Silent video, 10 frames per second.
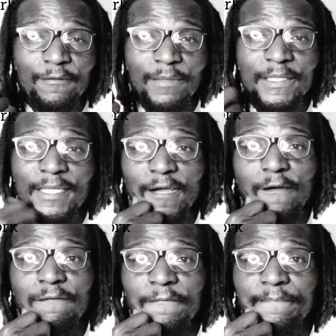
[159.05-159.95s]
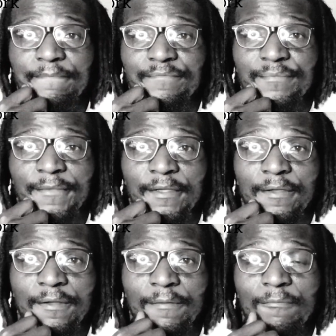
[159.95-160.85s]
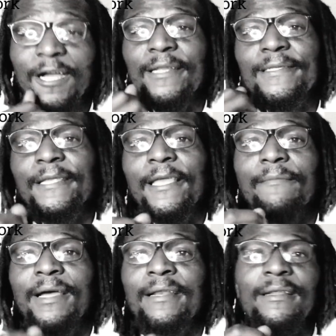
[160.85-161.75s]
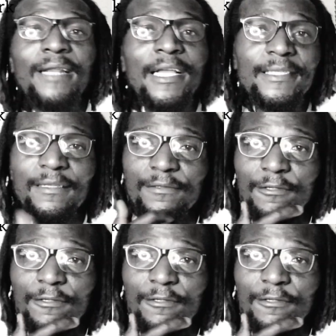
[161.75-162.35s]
myself, Mwari say man rasa.